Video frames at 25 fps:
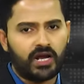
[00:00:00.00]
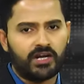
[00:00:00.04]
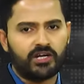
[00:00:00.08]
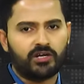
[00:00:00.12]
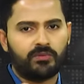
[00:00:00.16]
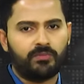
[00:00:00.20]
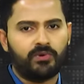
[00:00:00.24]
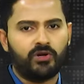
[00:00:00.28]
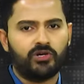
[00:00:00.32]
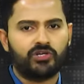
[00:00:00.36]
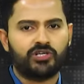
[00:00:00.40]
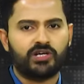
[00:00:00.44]

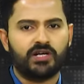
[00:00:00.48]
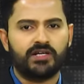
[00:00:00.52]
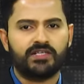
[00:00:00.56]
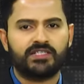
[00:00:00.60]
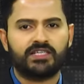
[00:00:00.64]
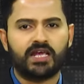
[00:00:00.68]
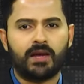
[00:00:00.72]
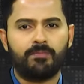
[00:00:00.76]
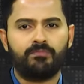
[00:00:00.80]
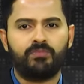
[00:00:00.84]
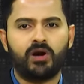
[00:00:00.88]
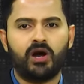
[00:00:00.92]

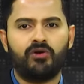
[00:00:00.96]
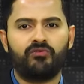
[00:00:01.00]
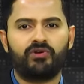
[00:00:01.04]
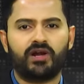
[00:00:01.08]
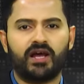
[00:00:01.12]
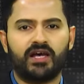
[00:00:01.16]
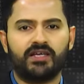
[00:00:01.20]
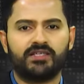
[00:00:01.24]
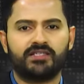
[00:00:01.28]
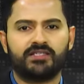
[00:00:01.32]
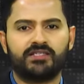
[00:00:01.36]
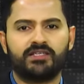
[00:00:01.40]
contributions empower
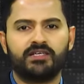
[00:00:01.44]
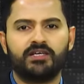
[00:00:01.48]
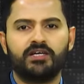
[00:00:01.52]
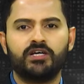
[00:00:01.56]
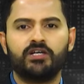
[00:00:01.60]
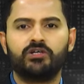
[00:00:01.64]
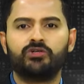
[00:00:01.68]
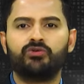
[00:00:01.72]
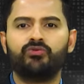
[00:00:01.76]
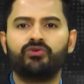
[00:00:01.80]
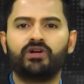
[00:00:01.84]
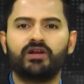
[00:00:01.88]
us
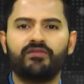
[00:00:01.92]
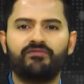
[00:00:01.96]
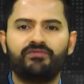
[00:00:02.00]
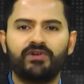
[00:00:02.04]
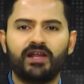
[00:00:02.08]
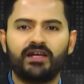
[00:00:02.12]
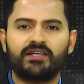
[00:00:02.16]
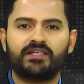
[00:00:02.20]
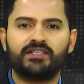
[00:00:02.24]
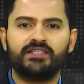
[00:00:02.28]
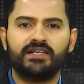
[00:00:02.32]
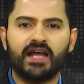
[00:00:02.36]
to
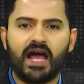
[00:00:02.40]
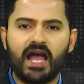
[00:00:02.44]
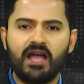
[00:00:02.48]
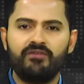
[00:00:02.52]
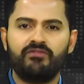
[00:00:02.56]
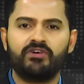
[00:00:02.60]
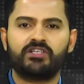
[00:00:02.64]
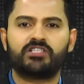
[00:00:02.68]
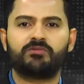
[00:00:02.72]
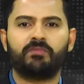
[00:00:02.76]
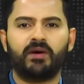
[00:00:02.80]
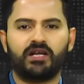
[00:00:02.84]
reflect
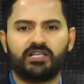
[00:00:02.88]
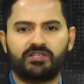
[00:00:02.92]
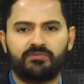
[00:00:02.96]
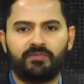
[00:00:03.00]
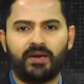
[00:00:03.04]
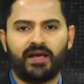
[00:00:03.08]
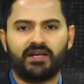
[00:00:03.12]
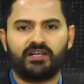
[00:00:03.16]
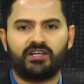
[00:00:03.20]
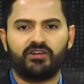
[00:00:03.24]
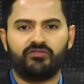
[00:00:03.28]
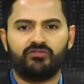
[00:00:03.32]
diverse
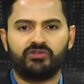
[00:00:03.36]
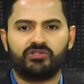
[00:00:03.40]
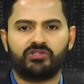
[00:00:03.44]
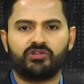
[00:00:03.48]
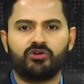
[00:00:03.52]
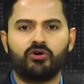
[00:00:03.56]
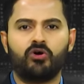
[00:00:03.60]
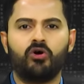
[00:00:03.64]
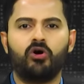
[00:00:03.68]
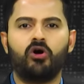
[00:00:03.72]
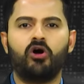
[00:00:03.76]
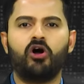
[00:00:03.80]
perspectives
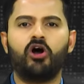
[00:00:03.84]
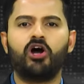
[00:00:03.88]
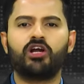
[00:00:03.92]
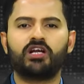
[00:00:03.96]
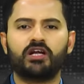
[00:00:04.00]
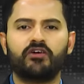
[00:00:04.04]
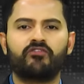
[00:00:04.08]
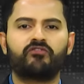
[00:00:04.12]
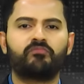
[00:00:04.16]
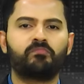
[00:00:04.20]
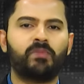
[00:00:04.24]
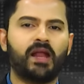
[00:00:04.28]
on
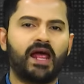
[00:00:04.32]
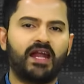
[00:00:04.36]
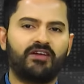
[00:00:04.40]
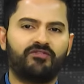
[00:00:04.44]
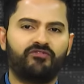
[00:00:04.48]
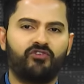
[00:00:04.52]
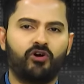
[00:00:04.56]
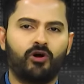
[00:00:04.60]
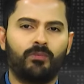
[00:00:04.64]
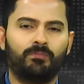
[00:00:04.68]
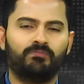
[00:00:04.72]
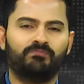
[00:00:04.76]
our
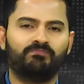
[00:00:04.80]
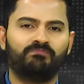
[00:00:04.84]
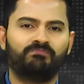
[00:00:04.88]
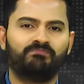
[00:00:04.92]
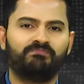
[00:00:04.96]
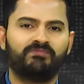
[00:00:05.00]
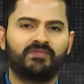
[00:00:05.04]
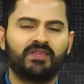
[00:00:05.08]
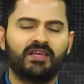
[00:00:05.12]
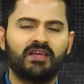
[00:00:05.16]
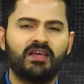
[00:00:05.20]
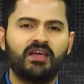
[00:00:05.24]
platform.
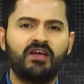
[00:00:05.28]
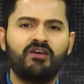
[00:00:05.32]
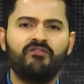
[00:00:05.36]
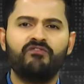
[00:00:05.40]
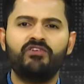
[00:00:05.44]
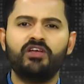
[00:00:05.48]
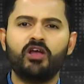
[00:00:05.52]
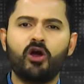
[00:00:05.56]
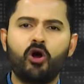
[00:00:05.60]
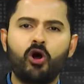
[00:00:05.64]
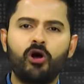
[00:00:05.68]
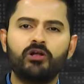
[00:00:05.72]

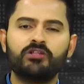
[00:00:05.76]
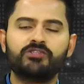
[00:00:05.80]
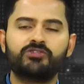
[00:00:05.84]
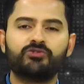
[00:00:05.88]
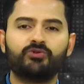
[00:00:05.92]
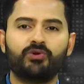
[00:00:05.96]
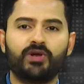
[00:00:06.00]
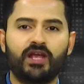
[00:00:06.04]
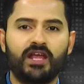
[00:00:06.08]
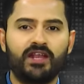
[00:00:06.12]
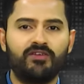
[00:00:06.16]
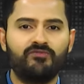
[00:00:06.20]
We
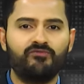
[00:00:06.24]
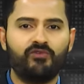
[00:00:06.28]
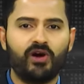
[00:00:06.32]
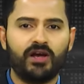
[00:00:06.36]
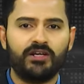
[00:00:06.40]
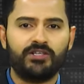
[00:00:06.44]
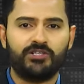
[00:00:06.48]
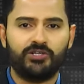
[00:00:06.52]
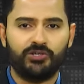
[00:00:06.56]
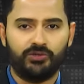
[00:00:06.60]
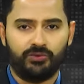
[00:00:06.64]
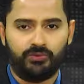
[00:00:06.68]
also
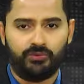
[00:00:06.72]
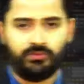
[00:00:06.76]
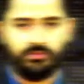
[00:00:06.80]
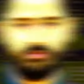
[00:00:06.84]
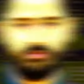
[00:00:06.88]
invite you